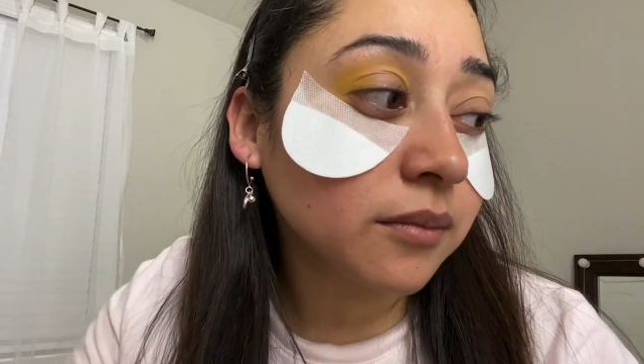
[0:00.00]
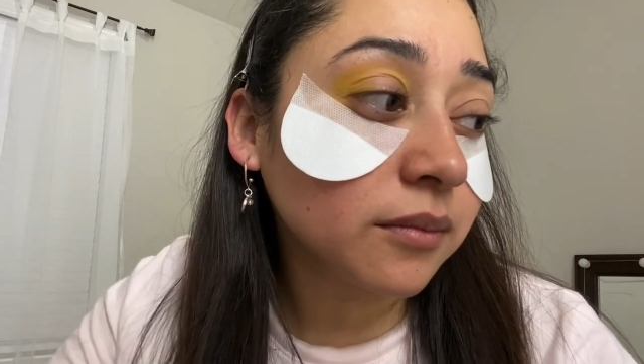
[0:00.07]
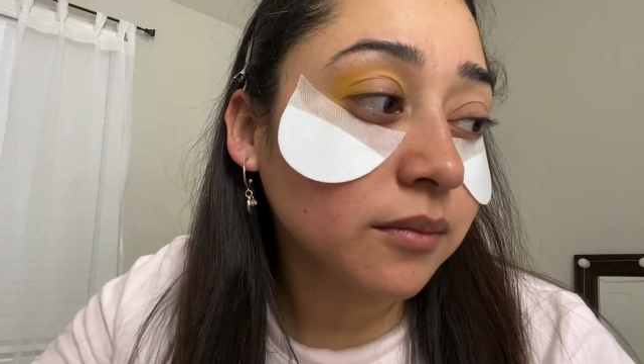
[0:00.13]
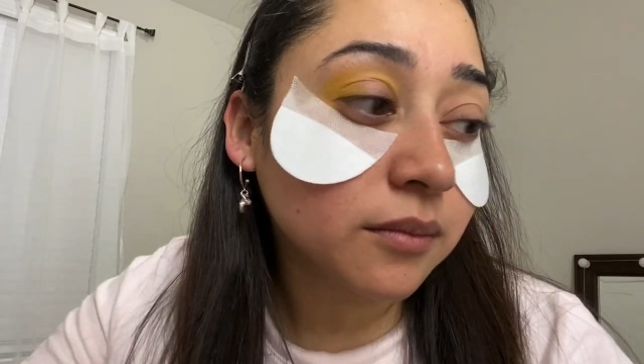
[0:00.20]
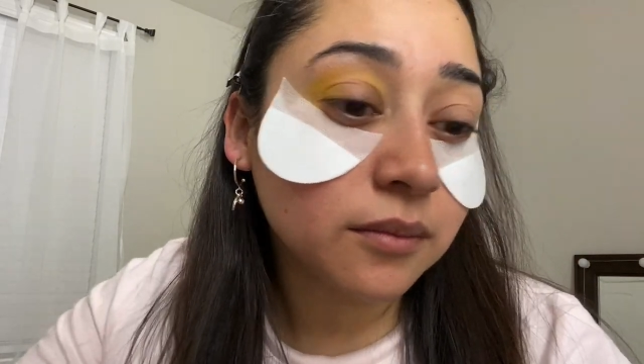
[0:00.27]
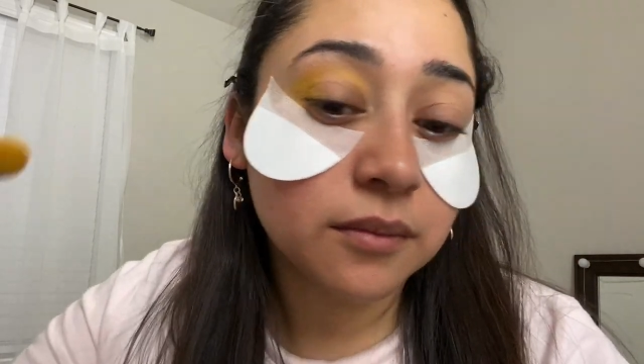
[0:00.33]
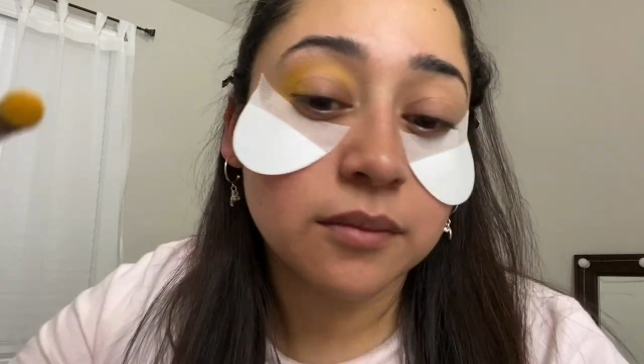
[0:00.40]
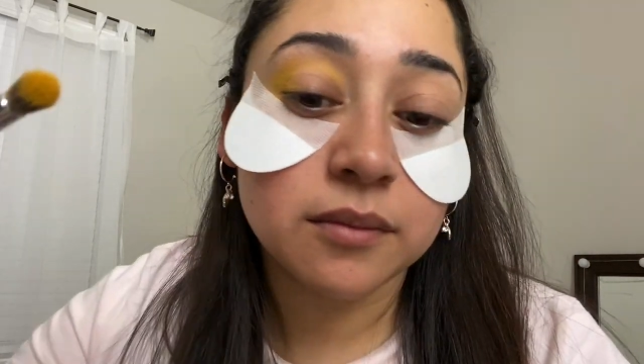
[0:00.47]

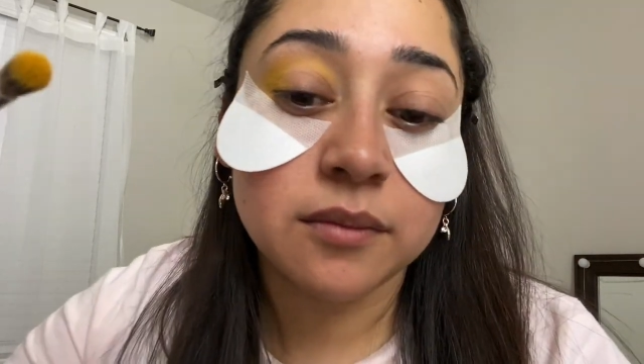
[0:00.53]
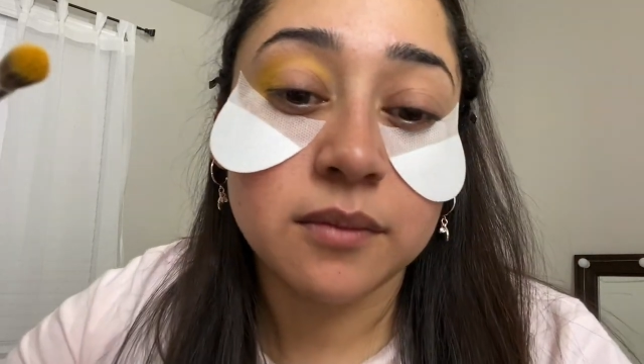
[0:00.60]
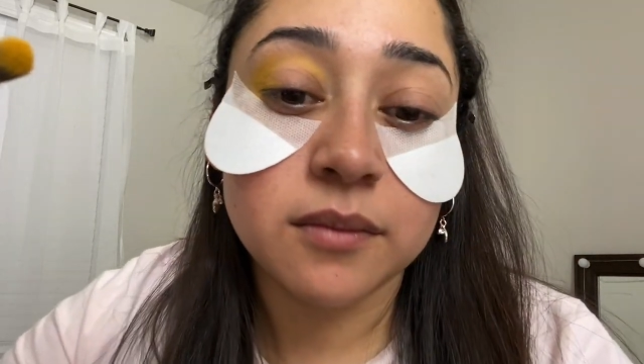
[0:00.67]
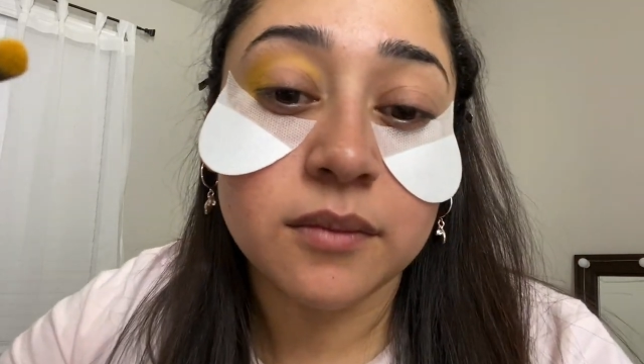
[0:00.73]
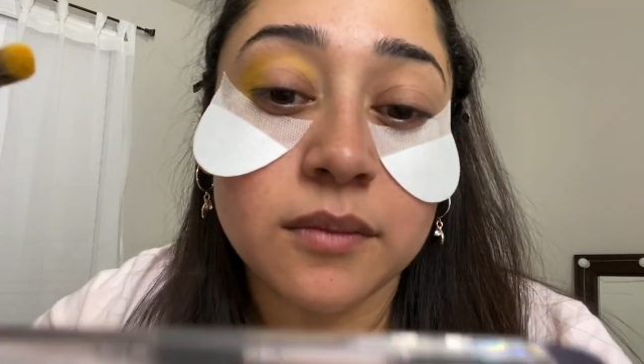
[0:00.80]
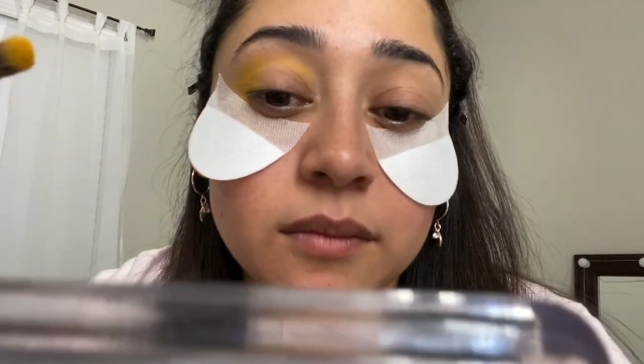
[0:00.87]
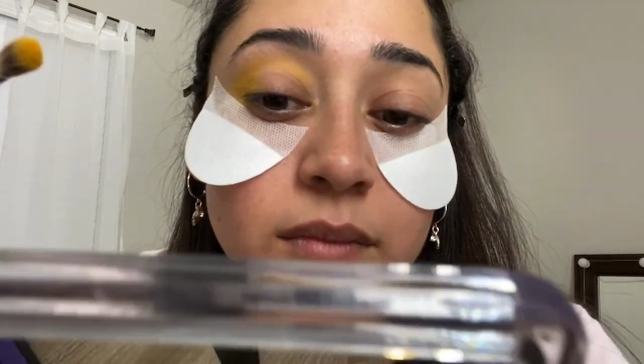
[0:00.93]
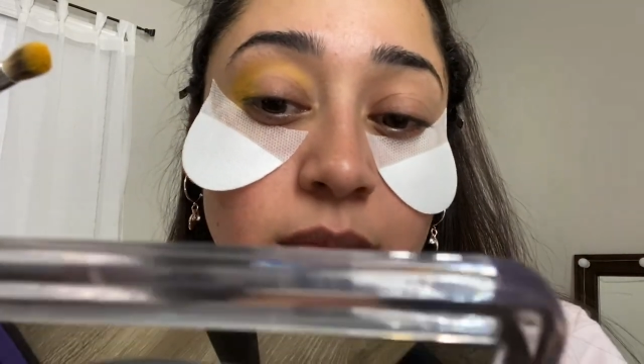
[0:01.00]
Like I didn't
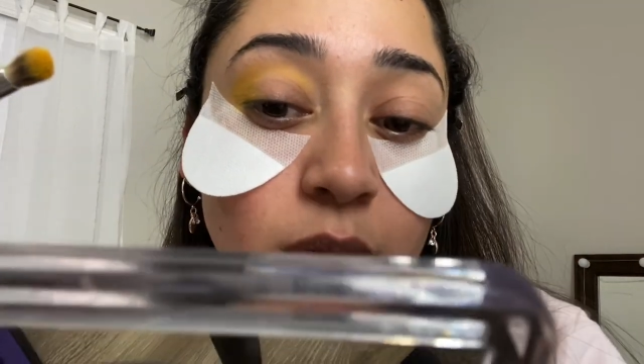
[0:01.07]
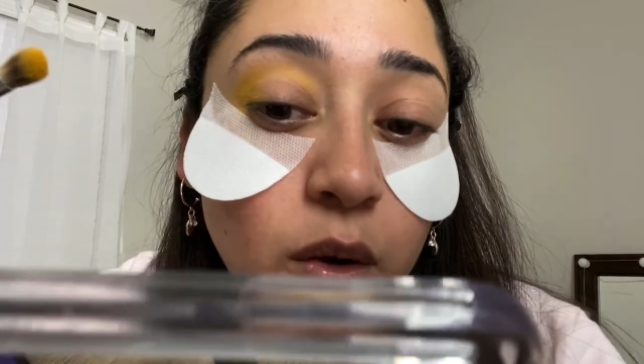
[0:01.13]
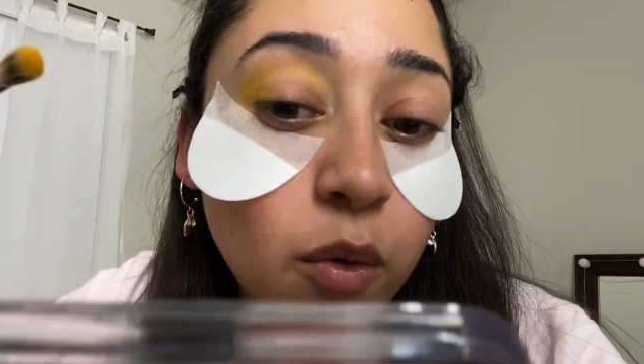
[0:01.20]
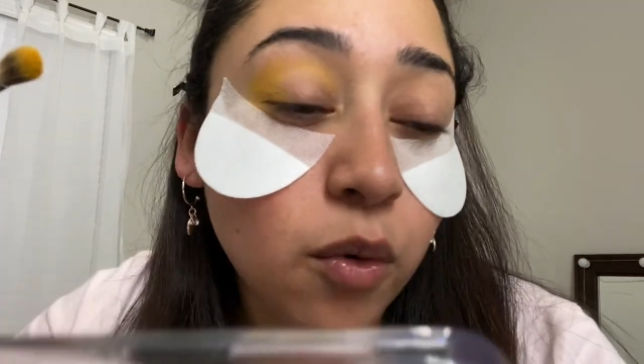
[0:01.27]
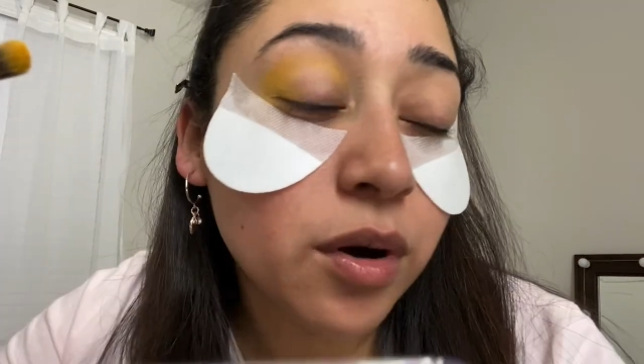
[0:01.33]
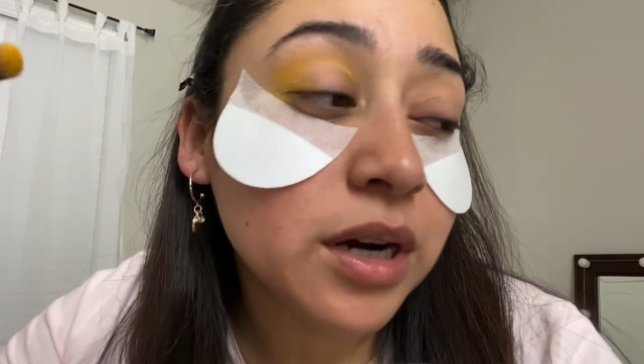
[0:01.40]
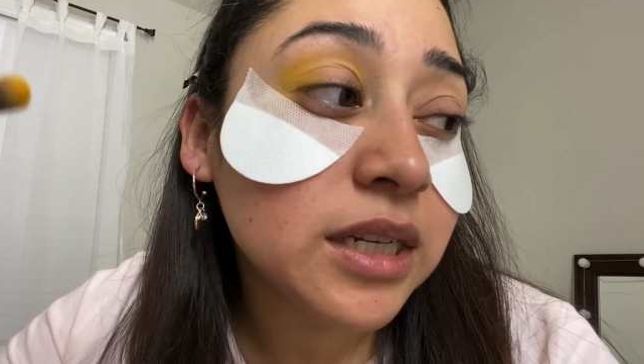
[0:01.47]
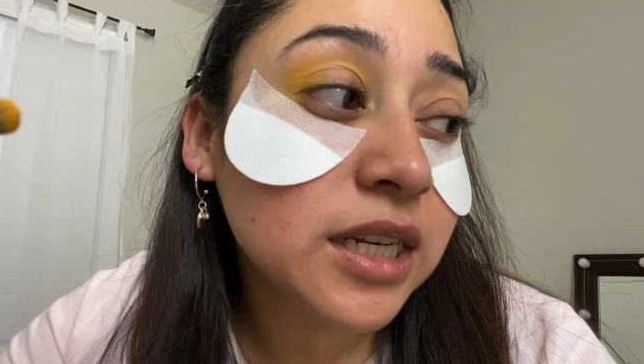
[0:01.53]
know that.
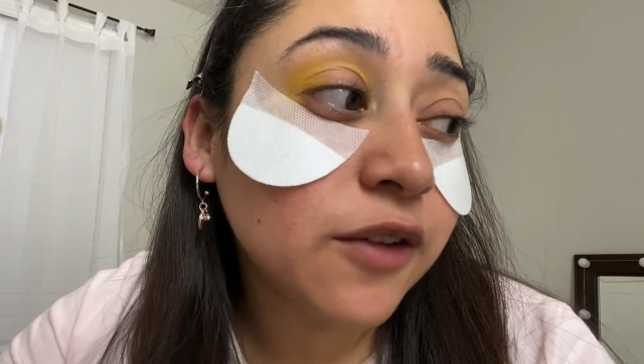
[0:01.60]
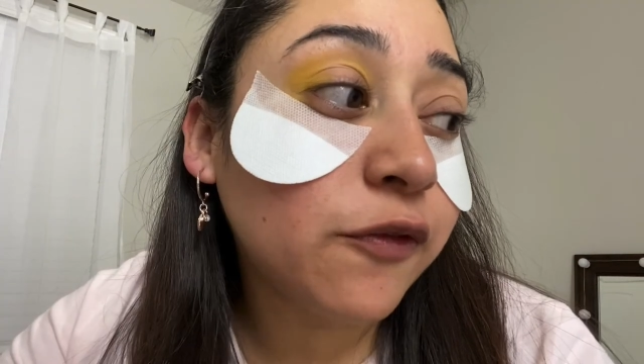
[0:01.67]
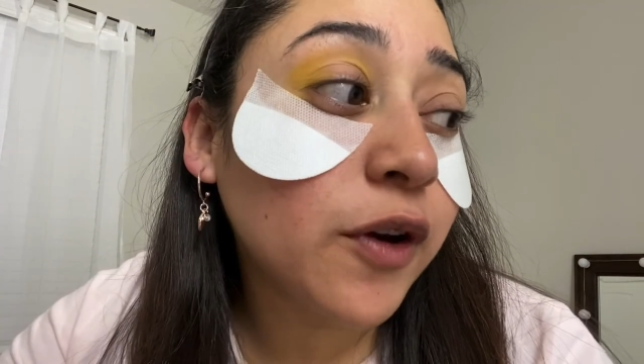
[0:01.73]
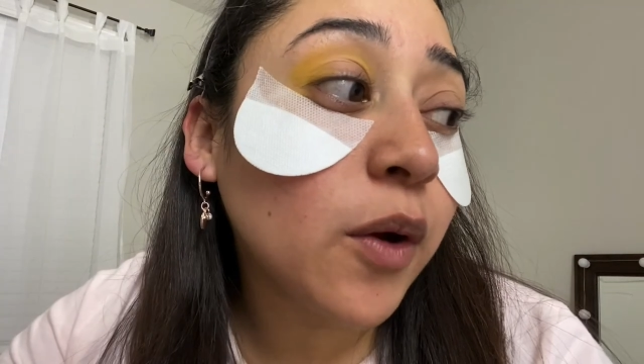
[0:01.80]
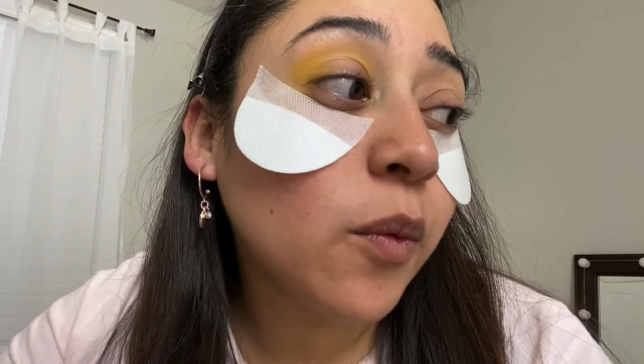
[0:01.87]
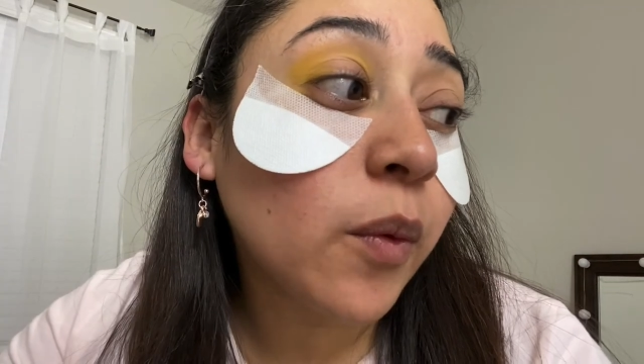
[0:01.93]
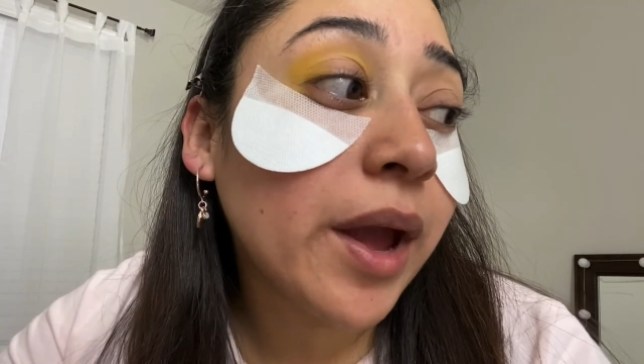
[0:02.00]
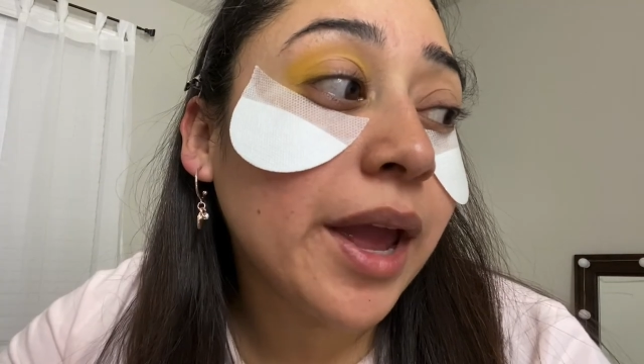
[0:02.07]
Or a different
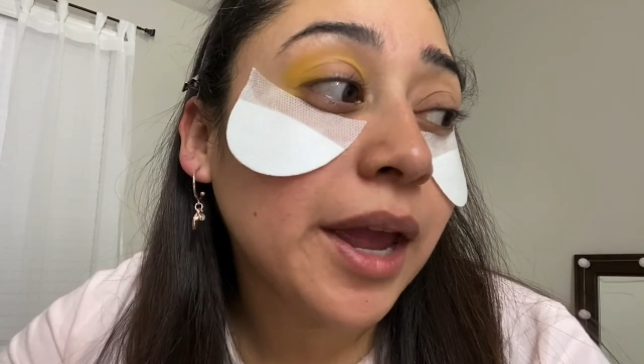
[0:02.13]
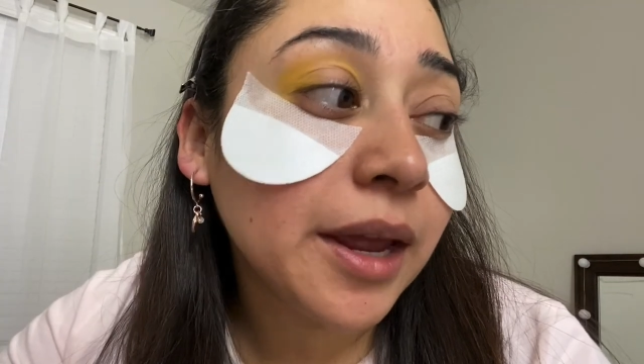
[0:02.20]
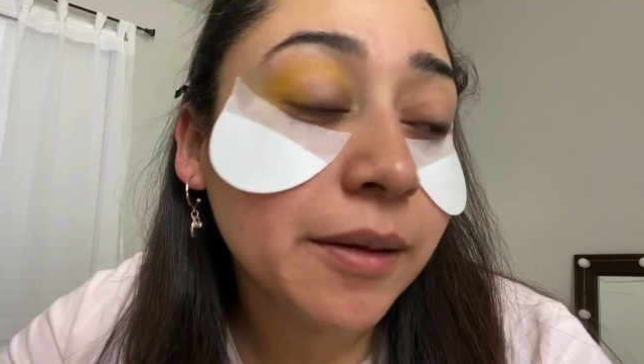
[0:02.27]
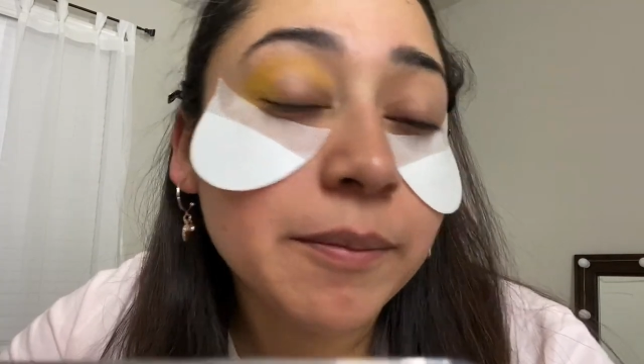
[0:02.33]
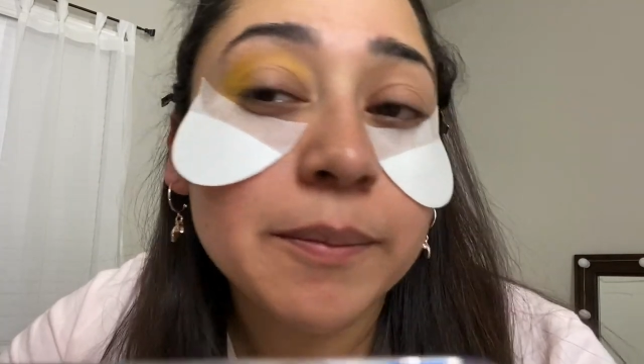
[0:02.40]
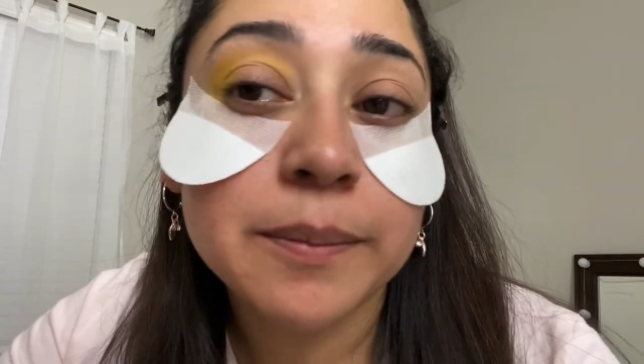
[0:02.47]
did. way.